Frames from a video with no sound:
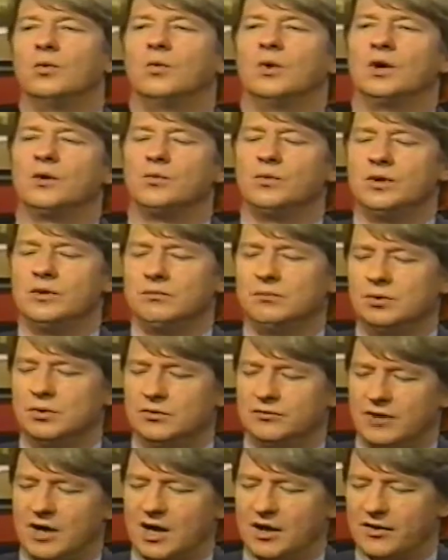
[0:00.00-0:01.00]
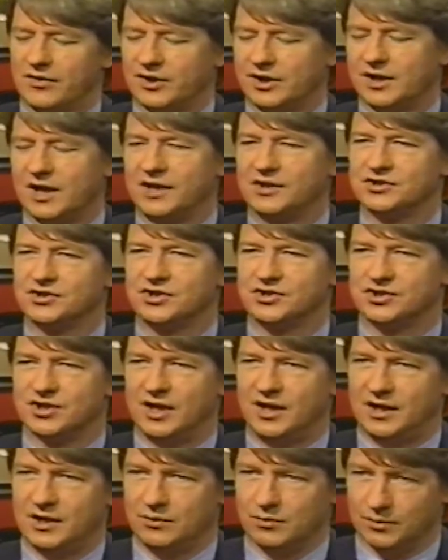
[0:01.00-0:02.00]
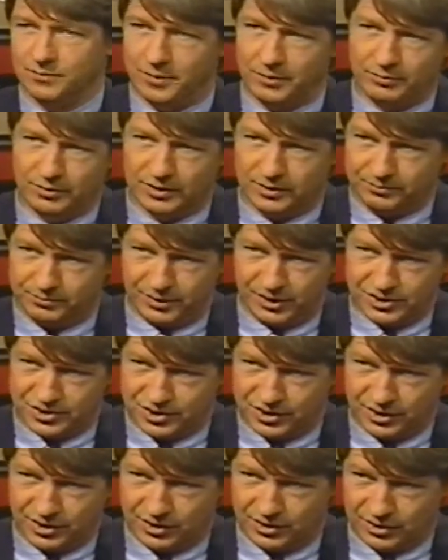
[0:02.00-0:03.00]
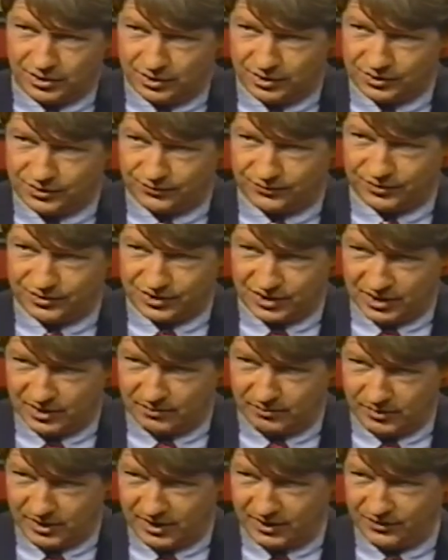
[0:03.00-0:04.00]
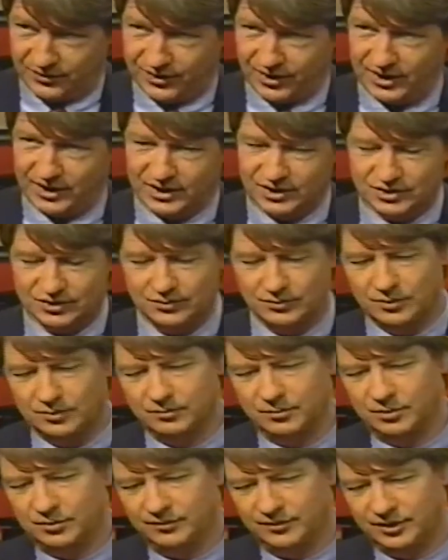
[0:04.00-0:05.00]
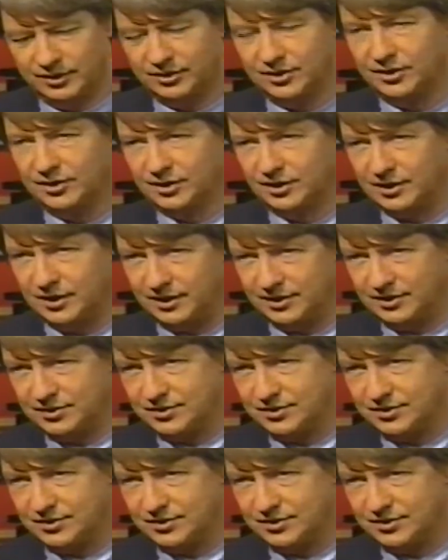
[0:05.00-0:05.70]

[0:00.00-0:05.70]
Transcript: When we move out of the kind of society where people get punched in the nose for saying bad things, we move into the kind of